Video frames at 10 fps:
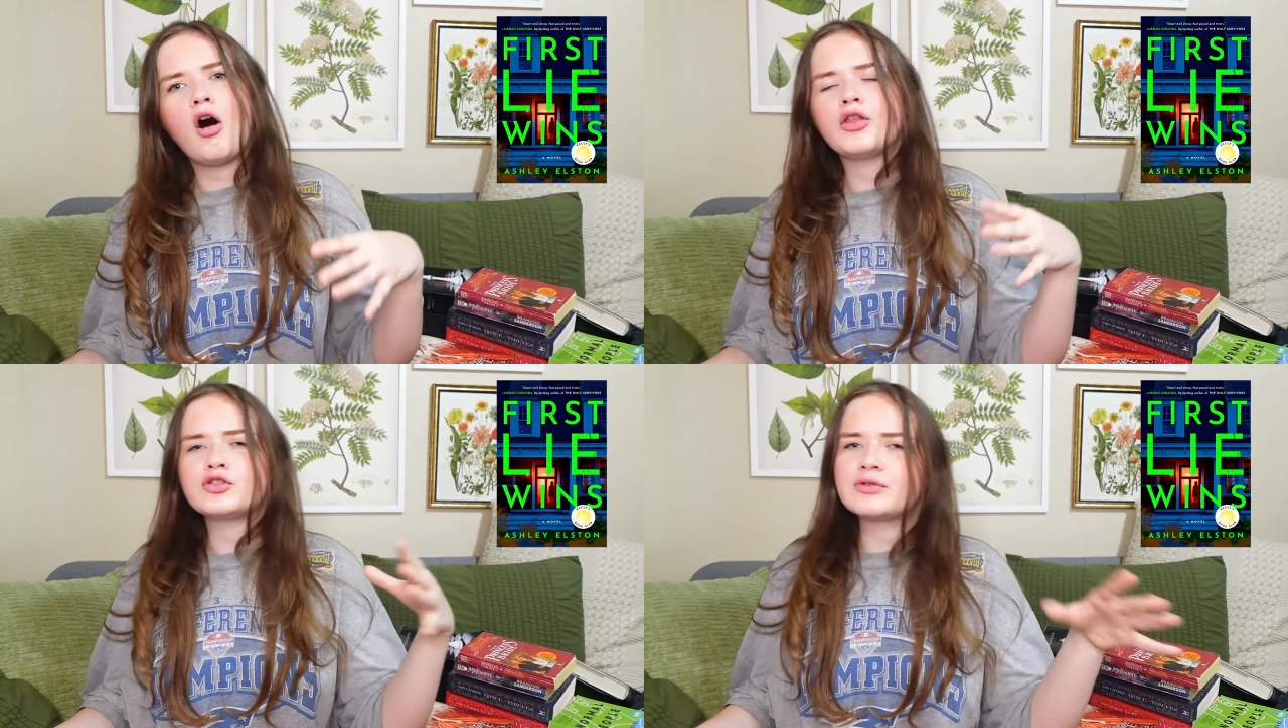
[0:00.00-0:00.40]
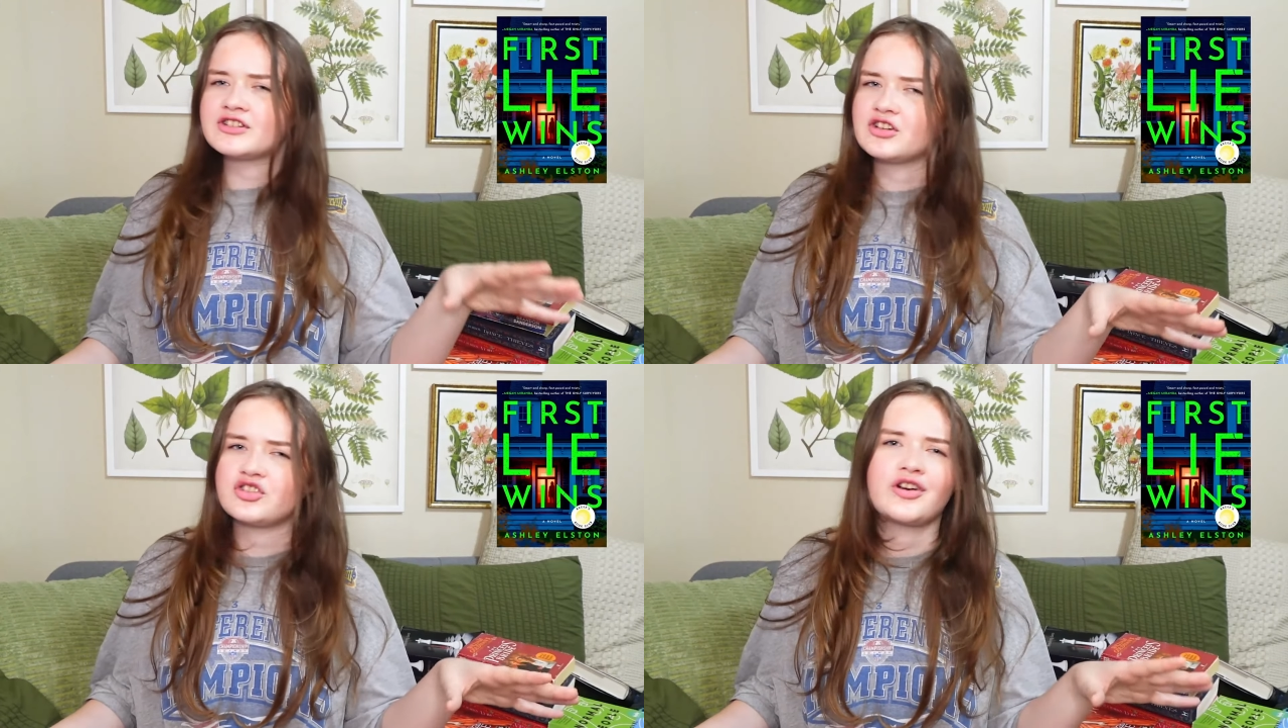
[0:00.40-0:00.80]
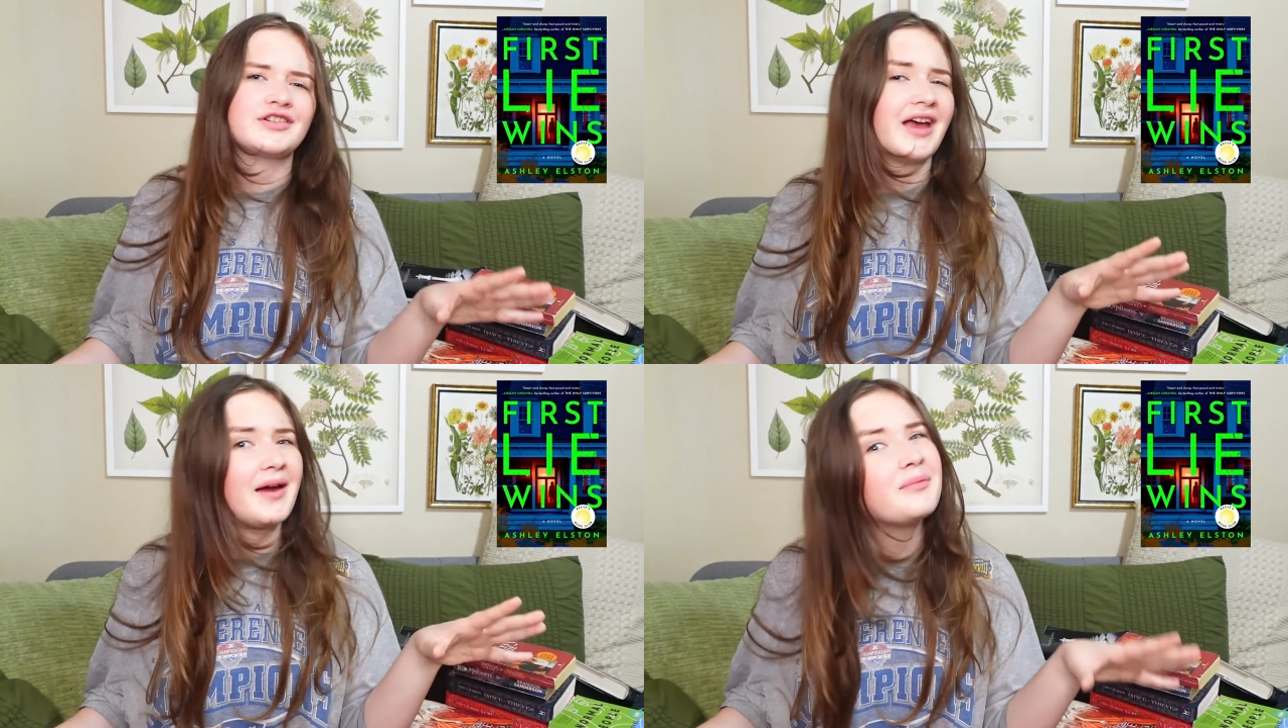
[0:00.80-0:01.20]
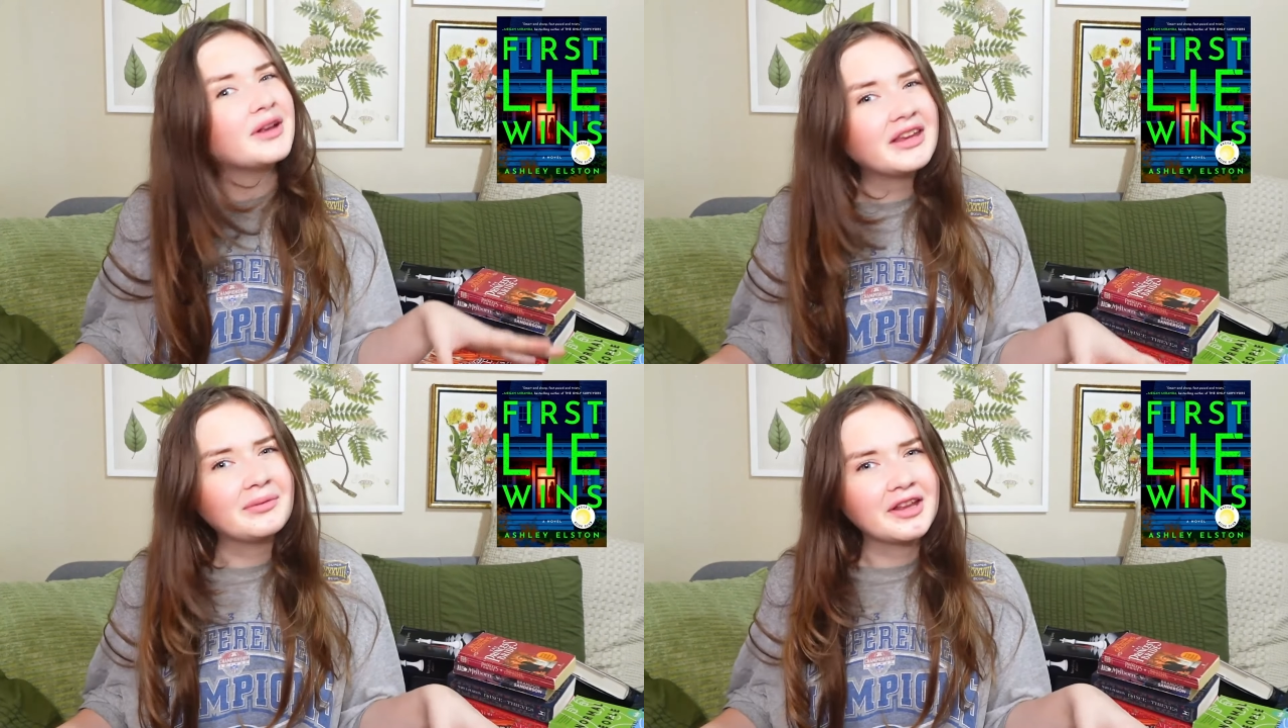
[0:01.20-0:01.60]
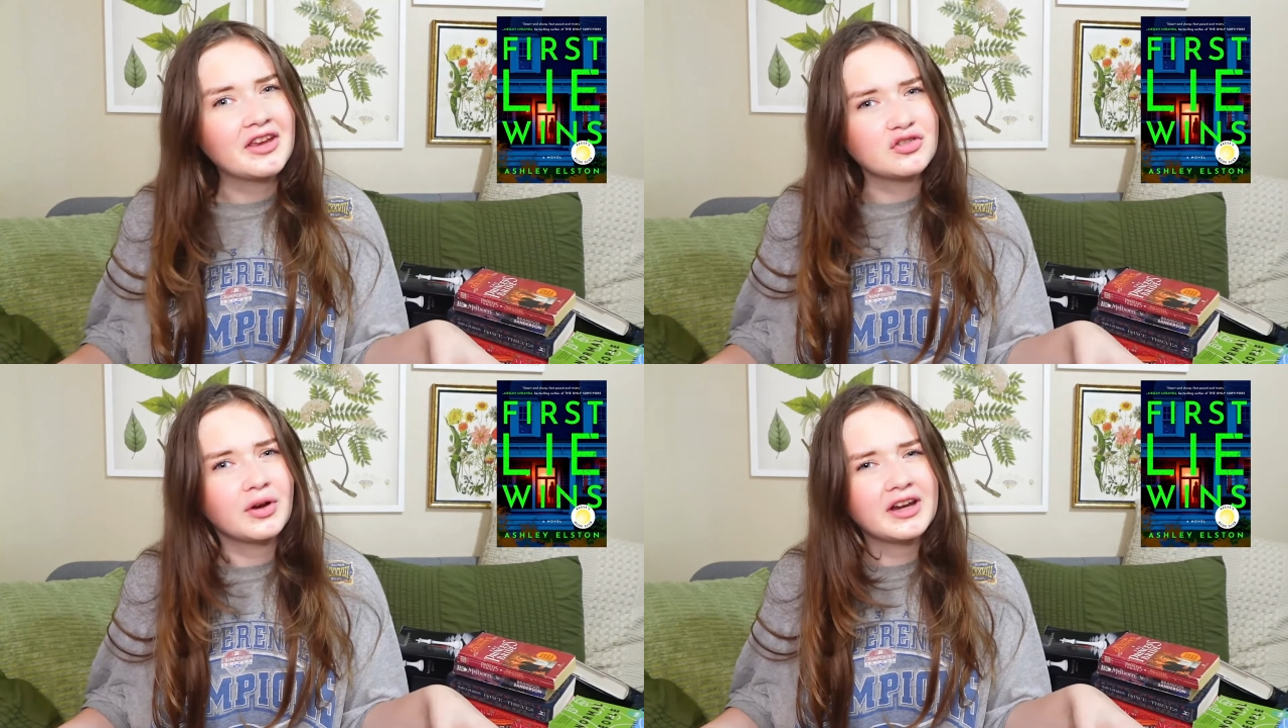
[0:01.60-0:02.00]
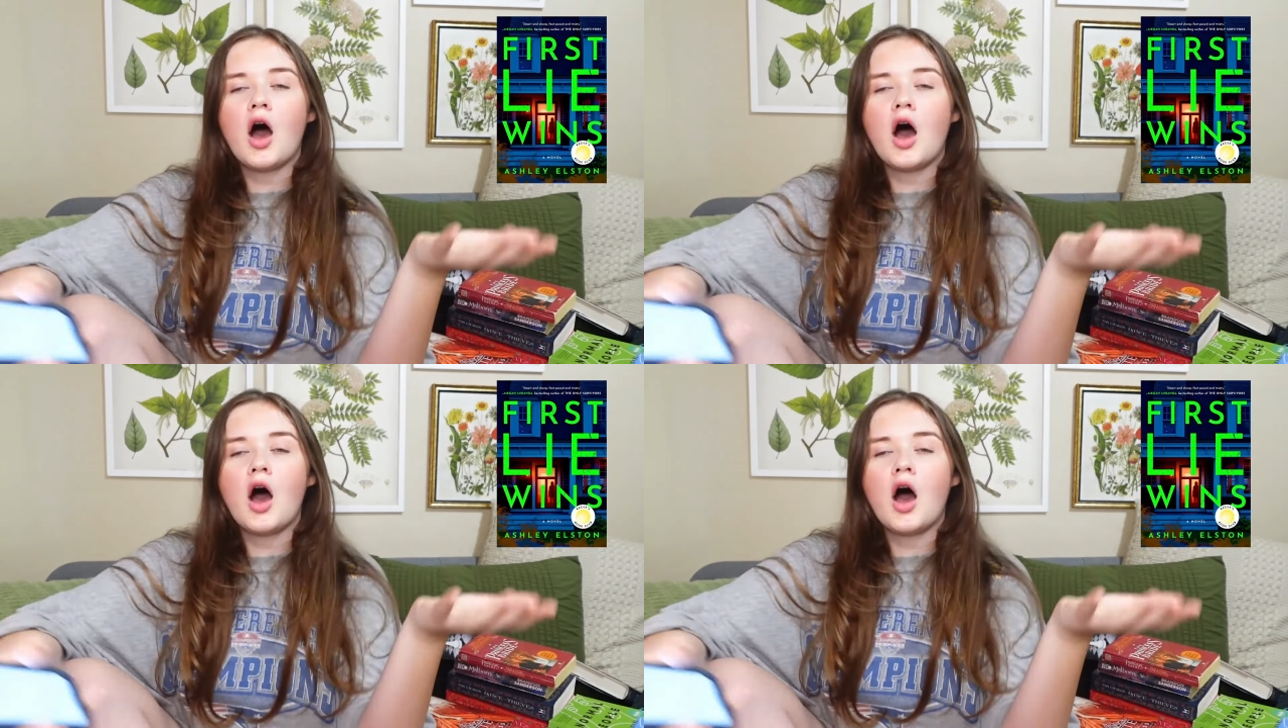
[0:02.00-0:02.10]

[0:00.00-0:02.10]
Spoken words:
all the twists and turns. I really, really enjoyed it.